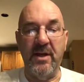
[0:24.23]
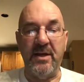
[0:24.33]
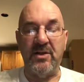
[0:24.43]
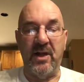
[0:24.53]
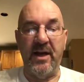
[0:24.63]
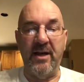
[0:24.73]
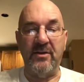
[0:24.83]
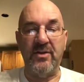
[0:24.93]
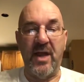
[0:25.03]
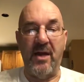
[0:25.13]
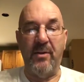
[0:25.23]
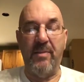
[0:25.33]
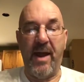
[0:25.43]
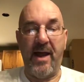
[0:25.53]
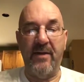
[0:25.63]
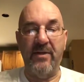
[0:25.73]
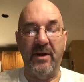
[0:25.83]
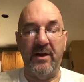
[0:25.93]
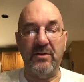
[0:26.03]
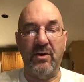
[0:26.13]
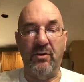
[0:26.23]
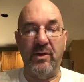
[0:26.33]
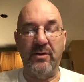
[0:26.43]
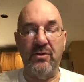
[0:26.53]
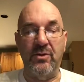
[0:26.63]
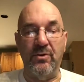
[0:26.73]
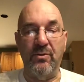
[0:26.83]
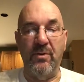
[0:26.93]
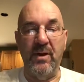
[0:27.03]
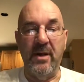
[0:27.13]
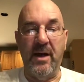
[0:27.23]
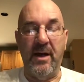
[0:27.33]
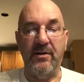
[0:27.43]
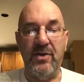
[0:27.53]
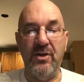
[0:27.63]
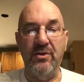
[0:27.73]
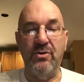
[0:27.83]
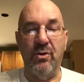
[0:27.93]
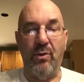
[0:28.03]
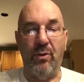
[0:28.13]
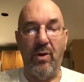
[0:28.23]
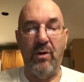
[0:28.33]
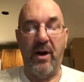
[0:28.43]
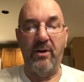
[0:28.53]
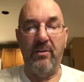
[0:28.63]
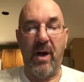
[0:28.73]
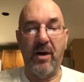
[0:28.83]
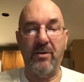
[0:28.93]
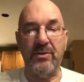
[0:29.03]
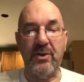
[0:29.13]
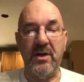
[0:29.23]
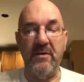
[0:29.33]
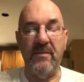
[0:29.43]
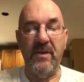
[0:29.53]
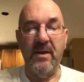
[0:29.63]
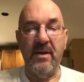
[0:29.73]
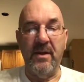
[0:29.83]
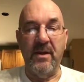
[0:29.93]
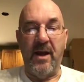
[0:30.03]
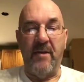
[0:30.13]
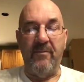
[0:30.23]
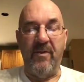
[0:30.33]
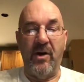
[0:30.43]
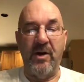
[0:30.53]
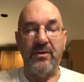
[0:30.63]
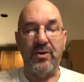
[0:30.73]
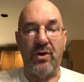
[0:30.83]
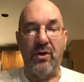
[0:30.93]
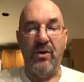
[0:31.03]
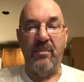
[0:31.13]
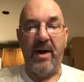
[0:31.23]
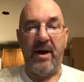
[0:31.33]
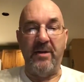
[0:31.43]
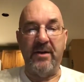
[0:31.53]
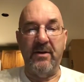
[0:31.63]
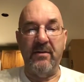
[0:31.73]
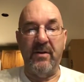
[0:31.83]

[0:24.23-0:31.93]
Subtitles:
He's leading us down a path that is going to continue to erode our democracy. I'm very concerned about